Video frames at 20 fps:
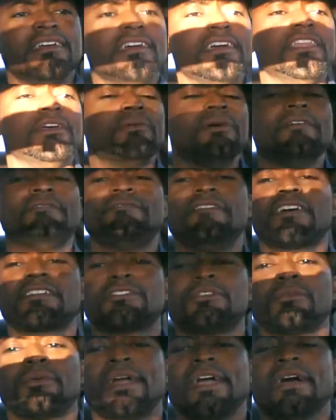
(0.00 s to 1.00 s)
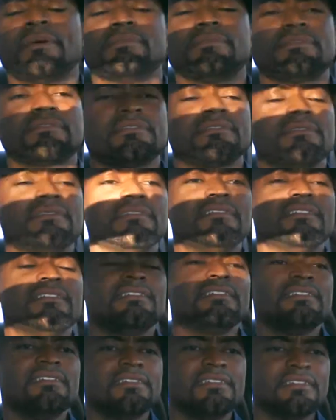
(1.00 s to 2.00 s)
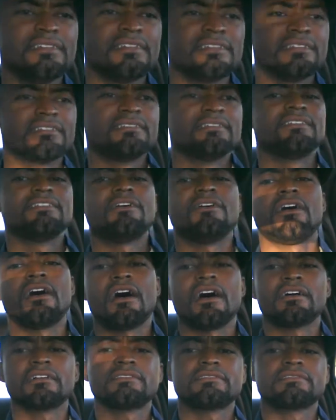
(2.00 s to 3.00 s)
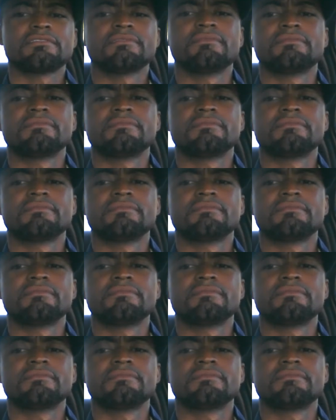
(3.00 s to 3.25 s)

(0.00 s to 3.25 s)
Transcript: Anyway, fuck the Rams. Go Hawks.